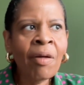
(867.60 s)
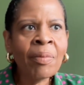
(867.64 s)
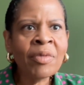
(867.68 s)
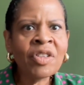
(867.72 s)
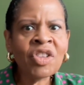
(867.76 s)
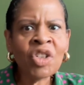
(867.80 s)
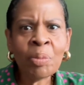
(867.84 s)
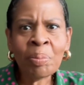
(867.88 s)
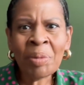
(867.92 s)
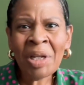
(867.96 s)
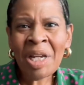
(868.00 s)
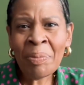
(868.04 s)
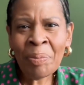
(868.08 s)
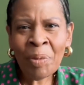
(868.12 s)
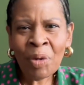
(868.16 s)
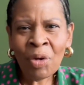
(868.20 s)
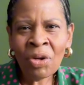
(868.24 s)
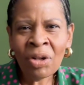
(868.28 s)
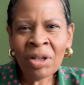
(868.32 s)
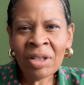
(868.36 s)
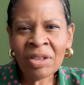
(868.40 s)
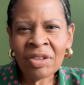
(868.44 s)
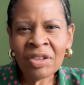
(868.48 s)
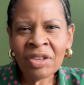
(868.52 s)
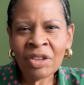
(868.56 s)
So
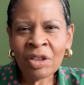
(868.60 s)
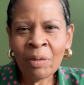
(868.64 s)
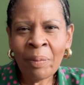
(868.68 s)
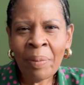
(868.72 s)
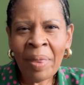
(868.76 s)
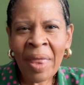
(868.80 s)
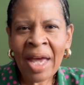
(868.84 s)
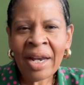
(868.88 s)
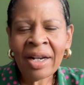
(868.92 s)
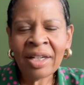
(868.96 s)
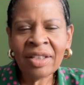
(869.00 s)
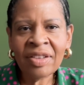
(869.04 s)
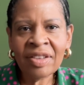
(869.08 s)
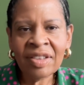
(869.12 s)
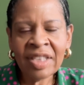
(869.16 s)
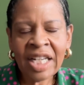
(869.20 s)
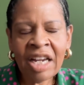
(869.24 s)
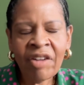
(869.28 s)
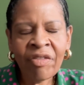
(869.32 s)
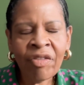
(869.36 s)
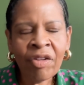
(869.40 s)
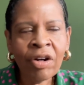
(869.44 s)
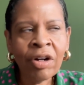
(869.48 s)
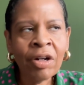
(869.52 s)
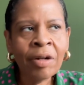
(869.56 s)
people assume that it's
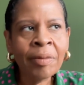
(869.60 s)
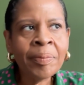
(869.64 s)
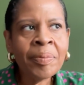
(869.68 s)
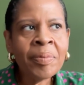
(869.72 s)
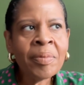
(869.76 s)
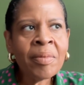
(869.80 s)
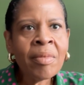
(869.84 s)
safer.